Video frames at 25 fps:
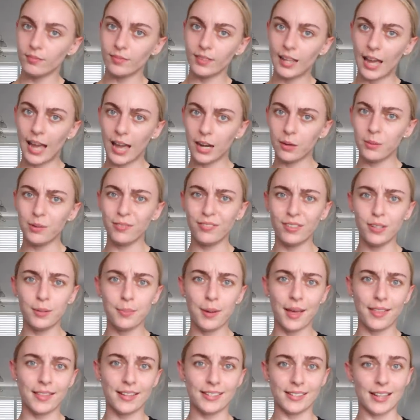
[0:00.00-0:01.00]
how do we feel
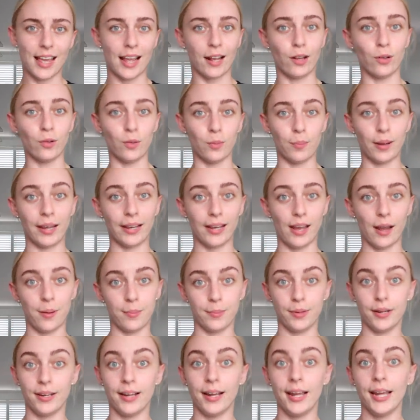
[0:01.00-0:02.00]
about this angle? My
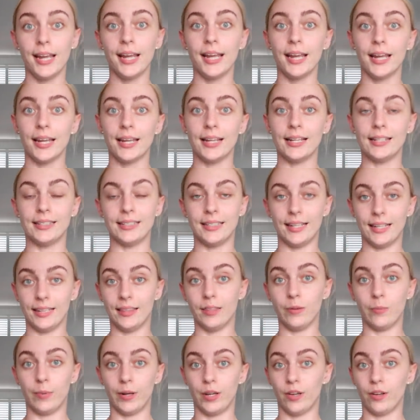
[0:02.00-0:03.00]
camera is in
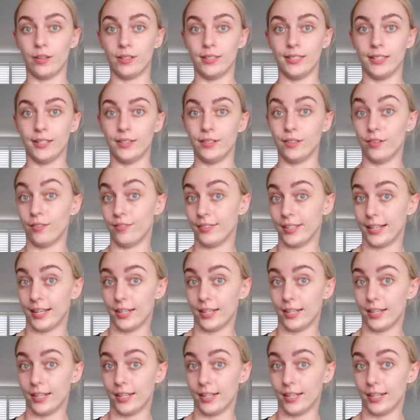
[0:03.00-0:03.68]
the windowsill of the